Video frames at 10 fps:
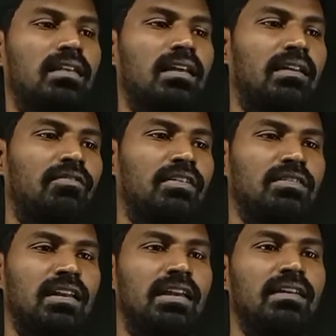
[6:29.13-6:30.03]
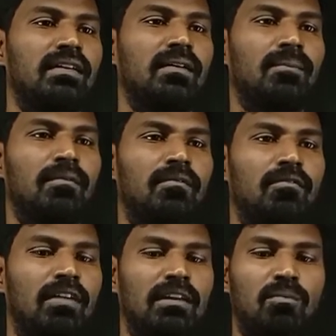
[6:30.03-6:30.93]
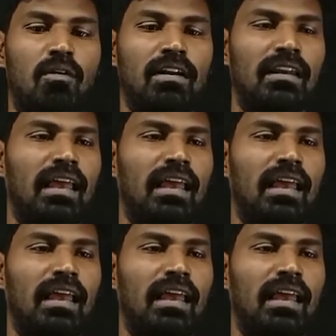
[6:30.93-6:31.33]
reference line, when body